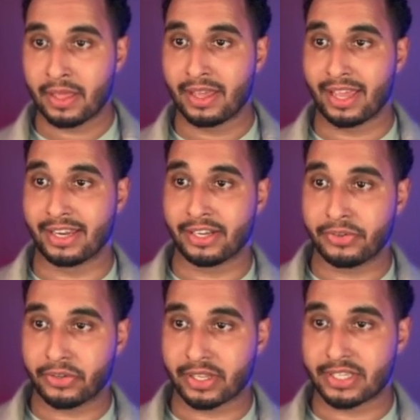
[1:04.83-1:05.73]
And now
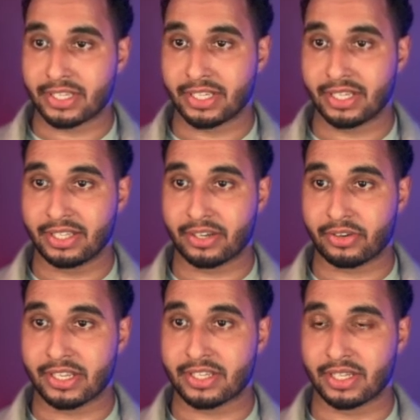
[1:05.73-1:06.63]
you can see there
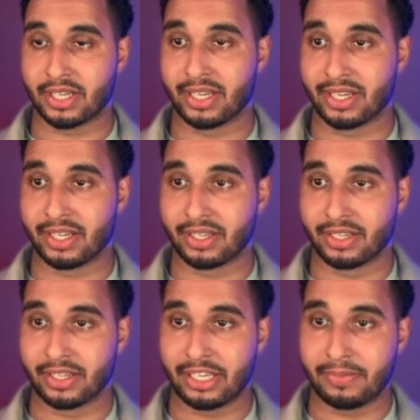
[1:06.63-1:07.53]
is a
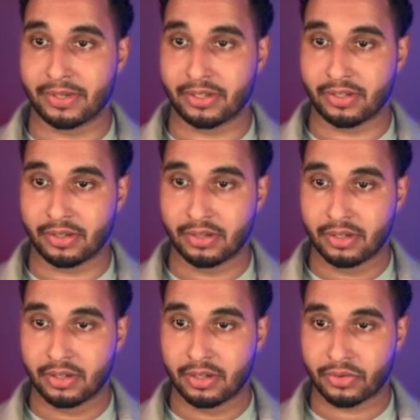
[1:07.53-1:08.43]
email
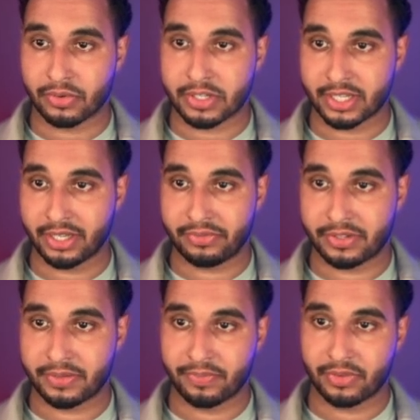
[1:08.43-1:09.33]
received,
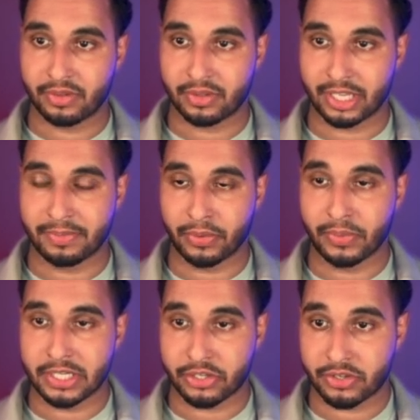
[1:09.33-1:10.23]
the email we
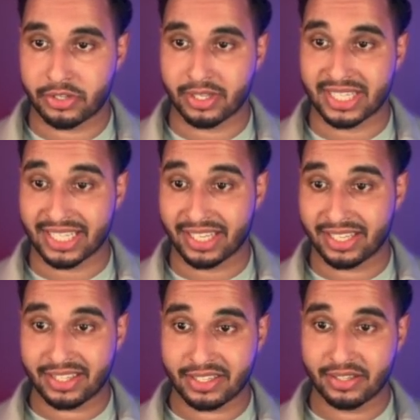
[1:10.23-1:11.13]
just sent
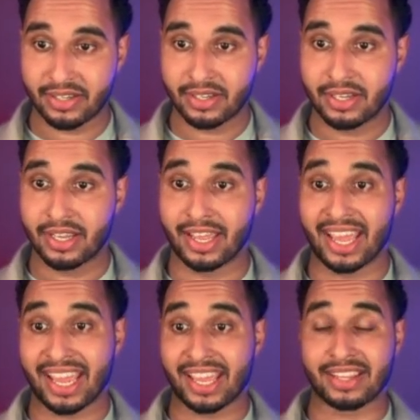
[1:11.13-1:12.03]
it,
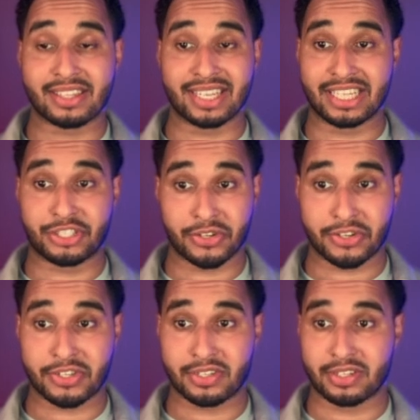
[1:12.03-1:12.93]
and it
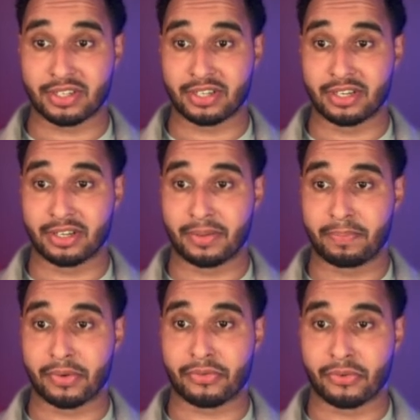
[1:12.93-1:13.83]
just
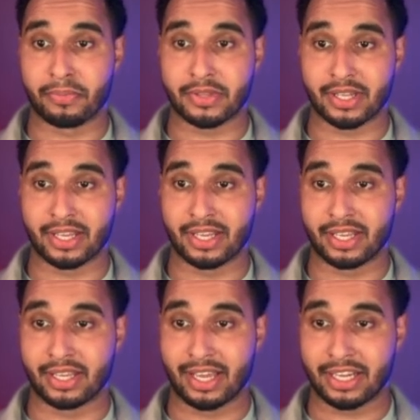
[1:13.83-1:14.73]
performed
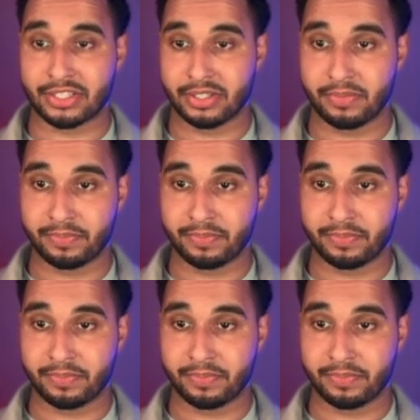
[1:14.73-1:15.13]
a action.